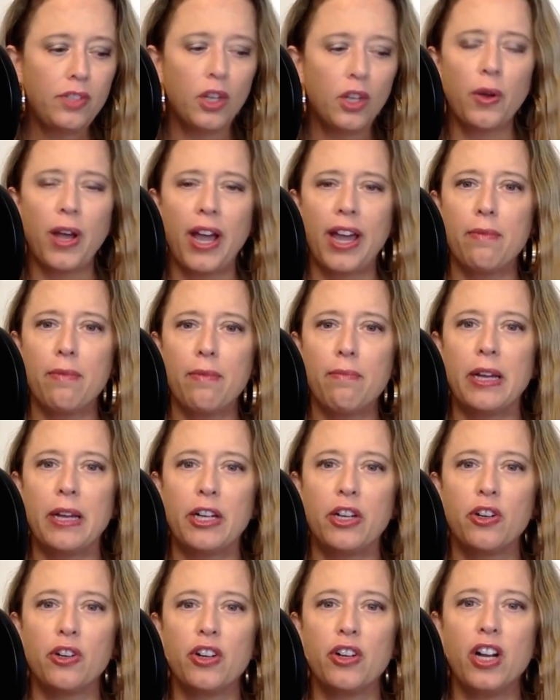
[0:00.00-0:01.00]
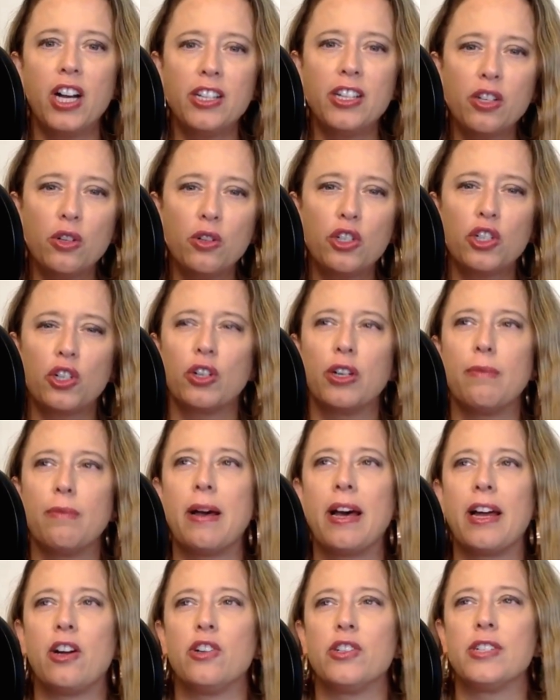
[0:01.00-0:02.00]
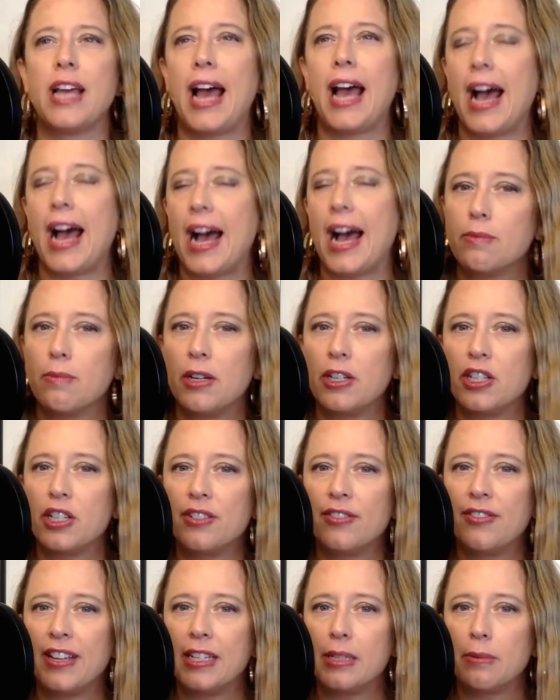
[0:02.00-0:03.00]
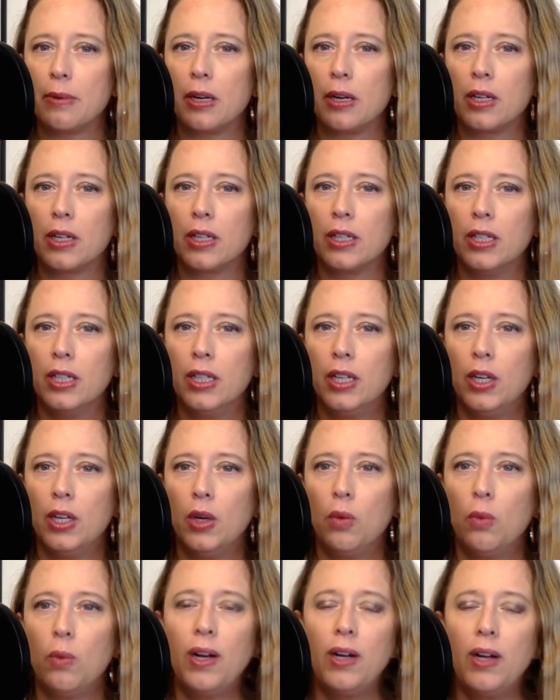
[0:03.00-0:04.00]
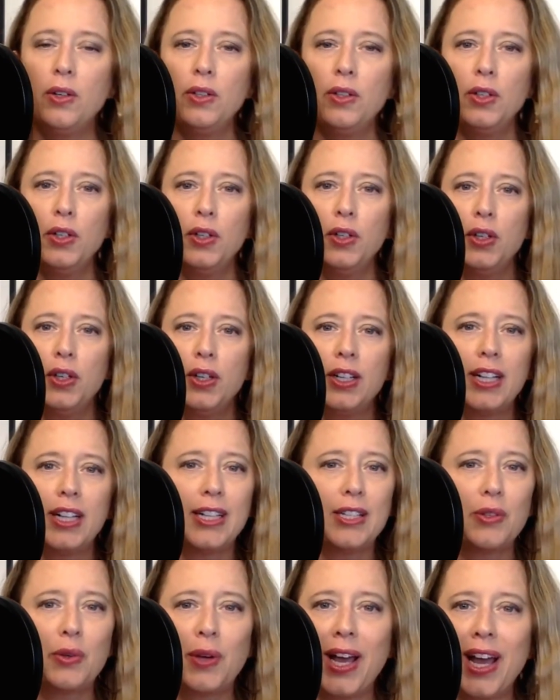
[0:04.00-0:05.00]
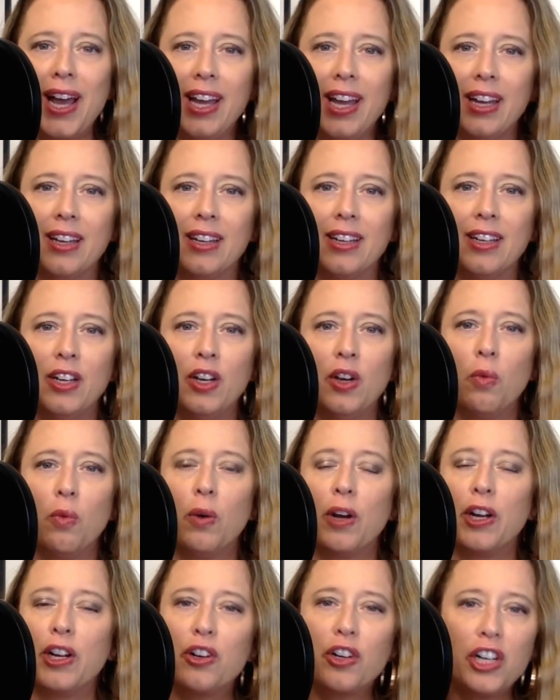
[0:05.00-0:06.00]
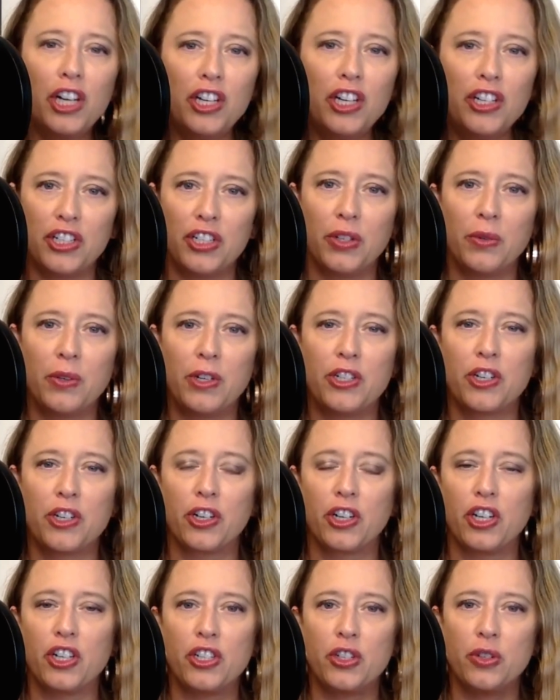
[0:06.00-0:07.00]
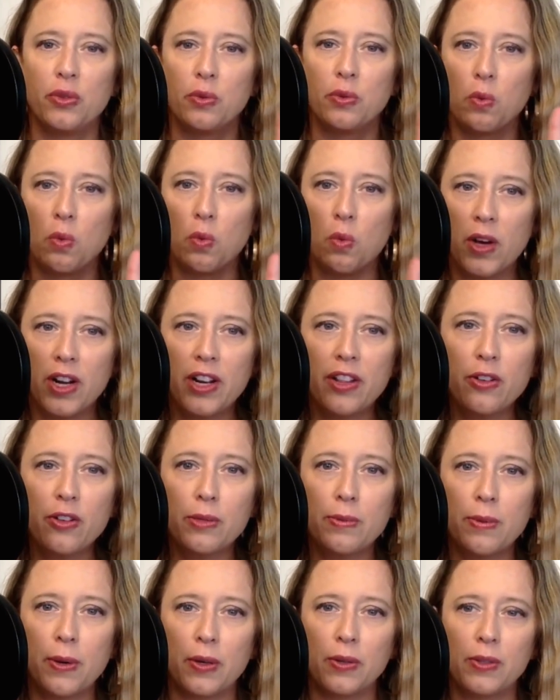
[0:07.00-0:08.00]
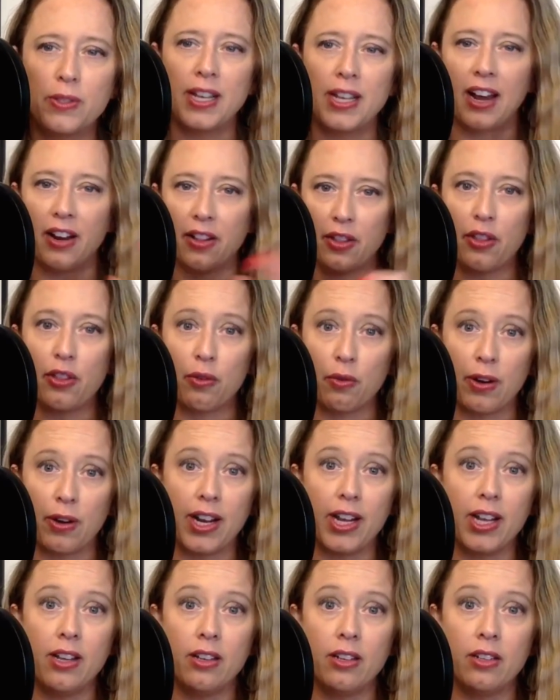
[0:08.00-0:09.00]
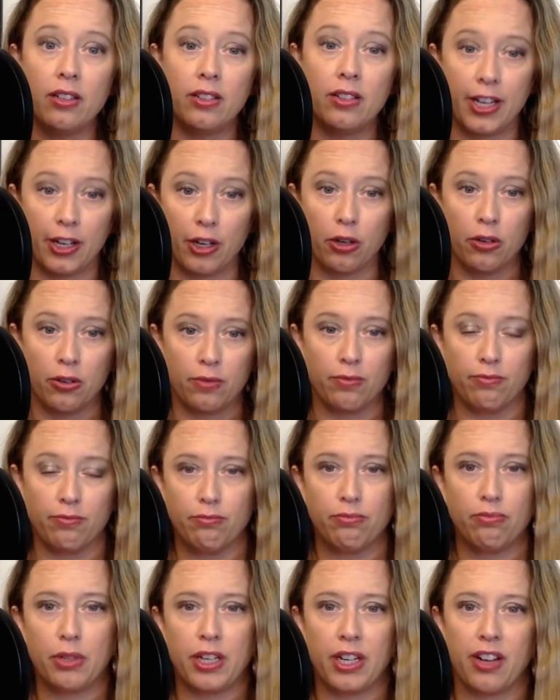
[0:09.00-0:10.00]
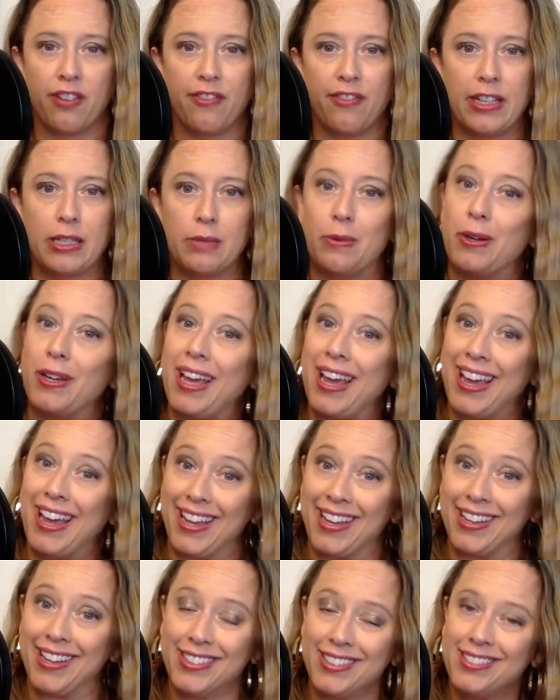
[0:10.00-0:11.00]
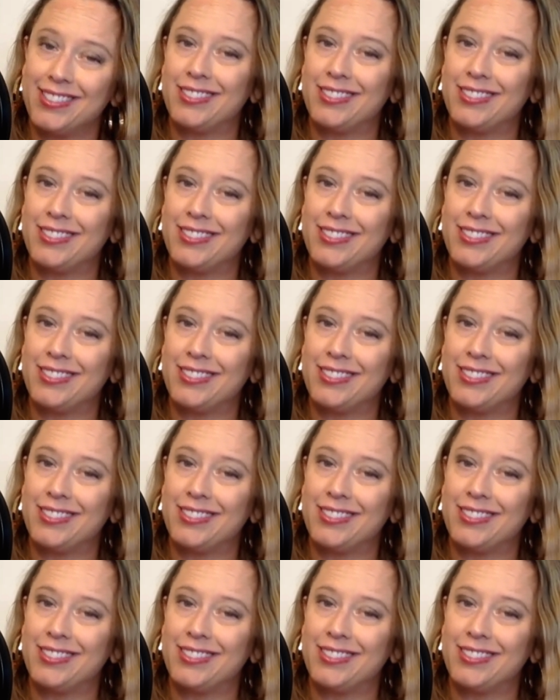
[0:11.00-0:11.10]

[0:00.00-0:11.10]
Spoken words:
okay, but you're not so sure it matters as much as Facebook. Well, that's okay. What you're going to do is you're going to choose one of those posts out of the 3 that you're putting on Facebook and